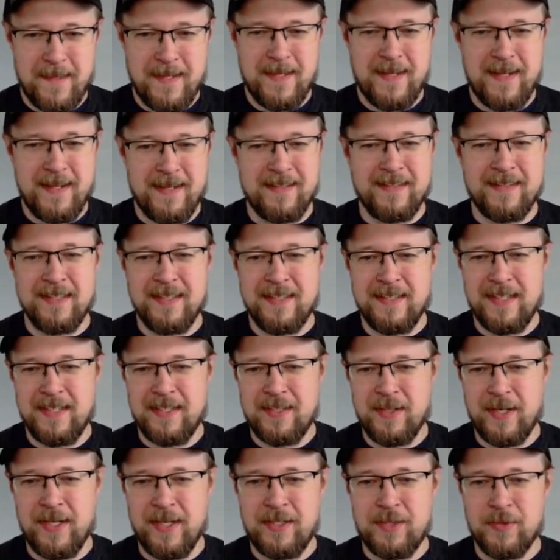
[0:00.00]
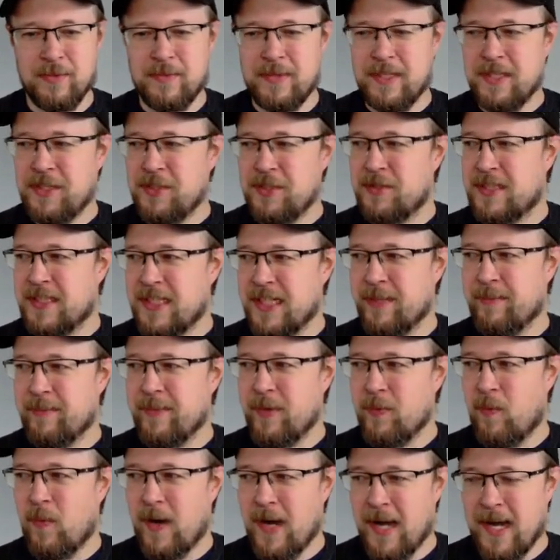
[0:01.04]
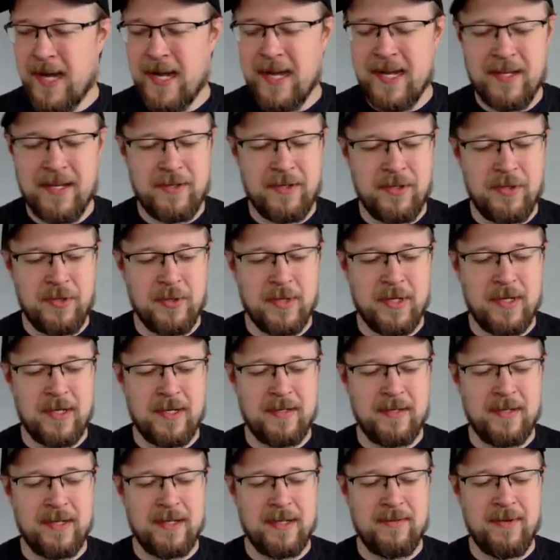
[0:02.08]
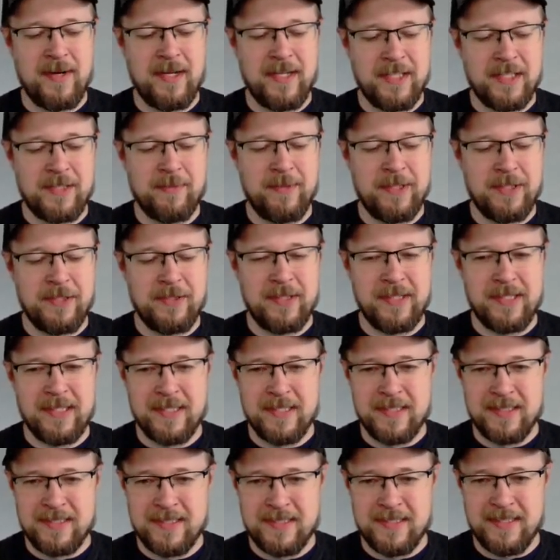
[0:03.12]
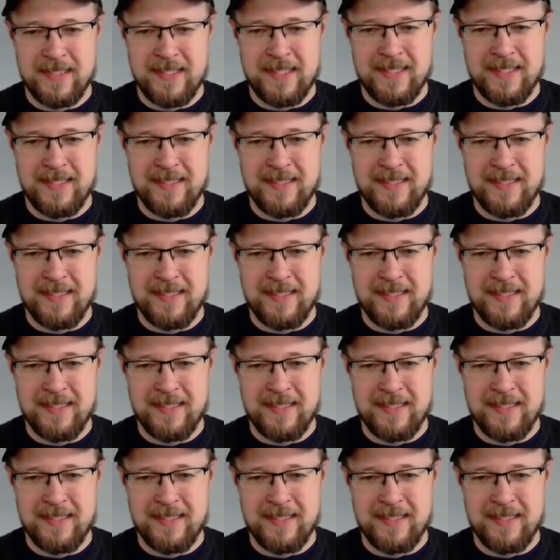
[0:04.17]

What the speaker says: Yeah. I don't need you to tell me why you are right to be doing it